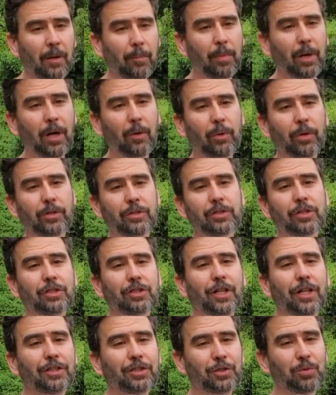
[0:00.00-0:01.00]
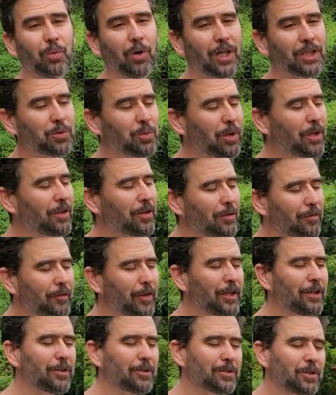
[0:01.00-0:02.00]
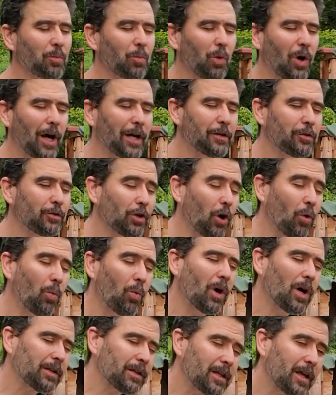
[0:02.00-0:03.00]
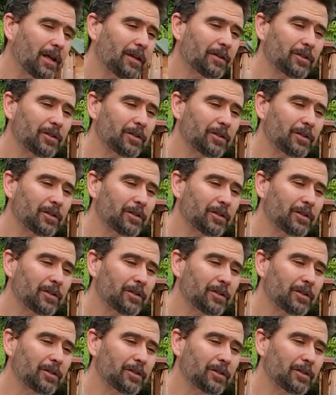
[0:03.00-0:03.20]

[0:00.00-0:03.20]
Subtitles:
but I really suggest you watch one of their videos that why you don't want that.